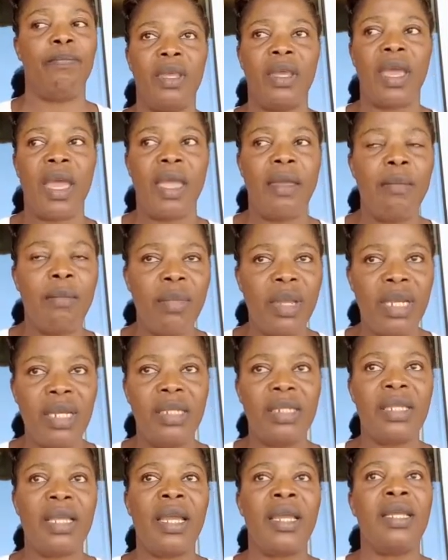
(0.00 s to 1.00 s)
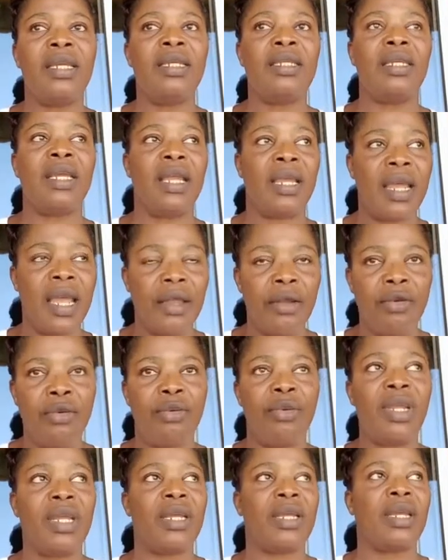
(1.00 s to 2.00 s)
I minister it and I
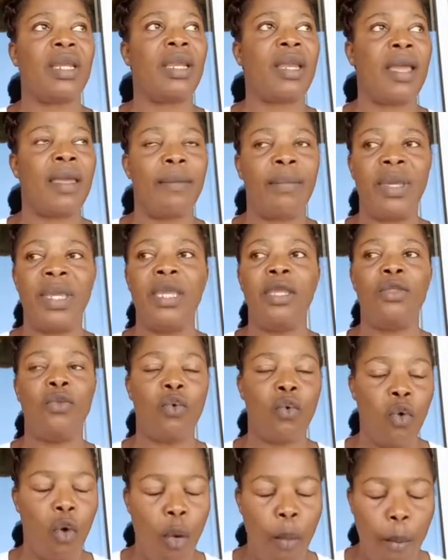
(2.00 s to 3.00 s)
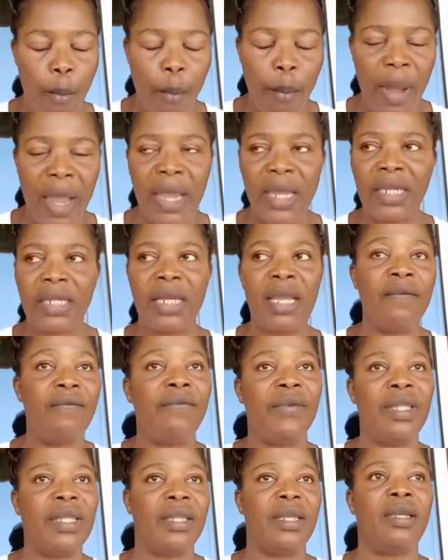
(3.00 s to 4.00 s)
drink and I begin to command
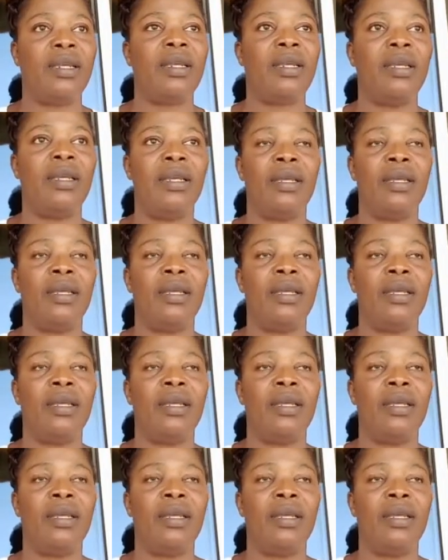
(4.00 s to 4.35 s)
everything.